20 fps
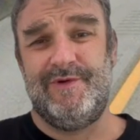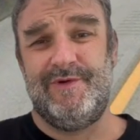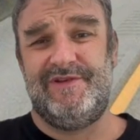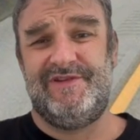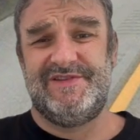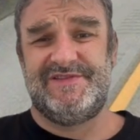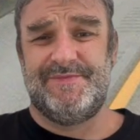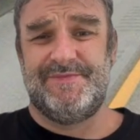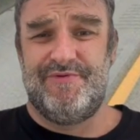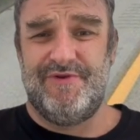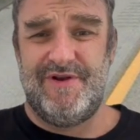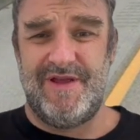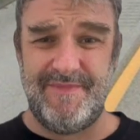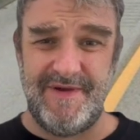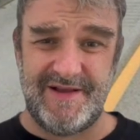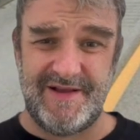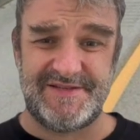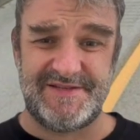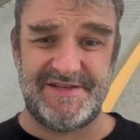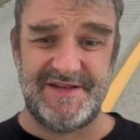which is a pretty
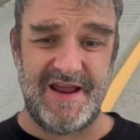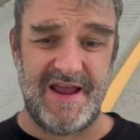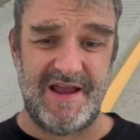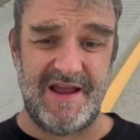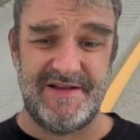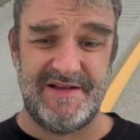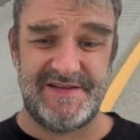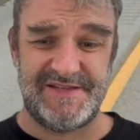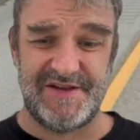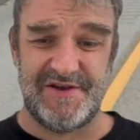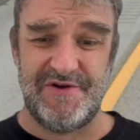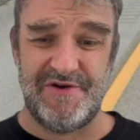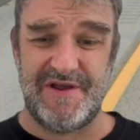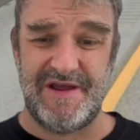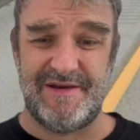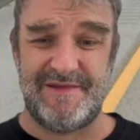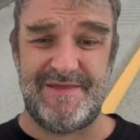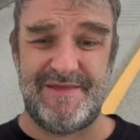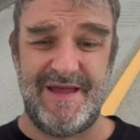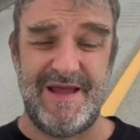big city, so
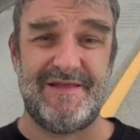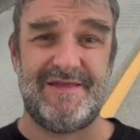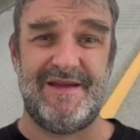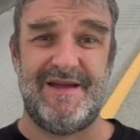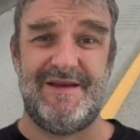you'd think